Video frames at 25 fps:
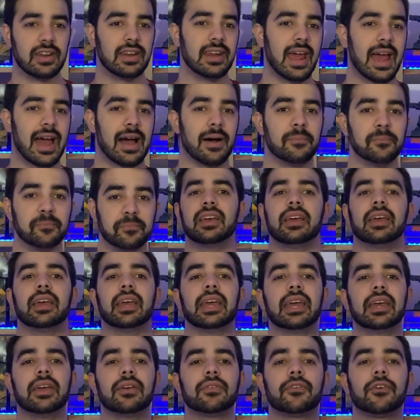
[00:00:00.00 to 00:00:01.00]
Now,
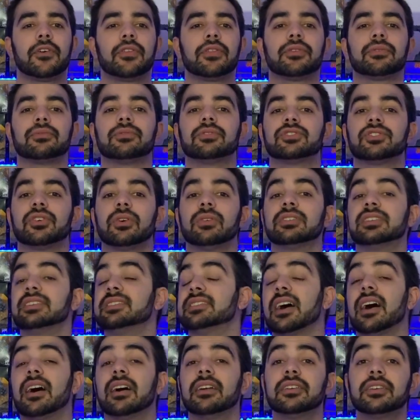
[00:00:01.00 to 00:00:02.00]
if the result is
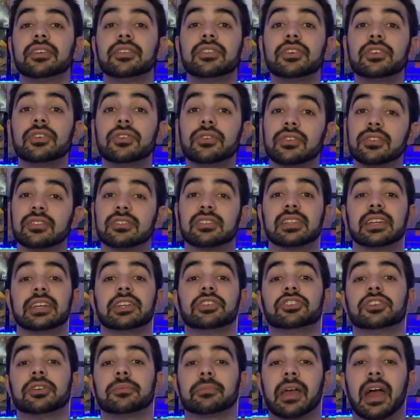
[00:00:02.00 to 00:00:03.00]
under the unit's
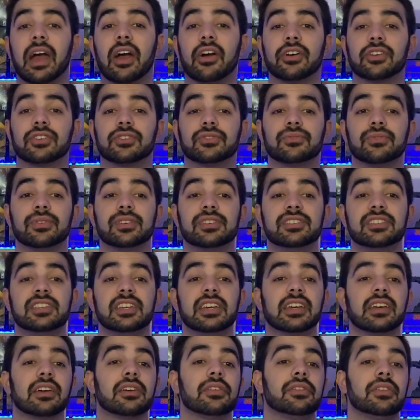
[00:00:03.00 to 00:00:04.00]
leadership
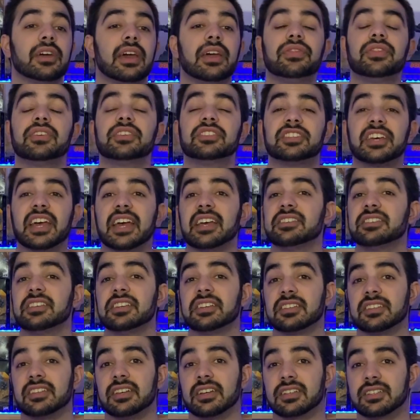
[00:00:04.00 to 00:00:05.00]
characteristic, then the test
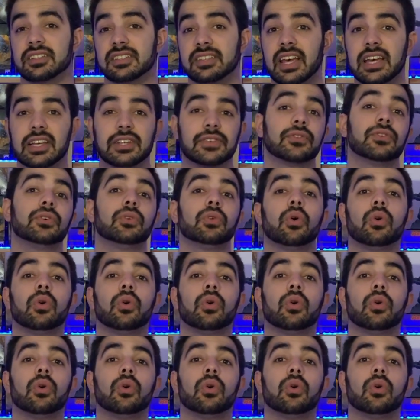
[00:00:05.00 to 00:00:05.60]
is successful.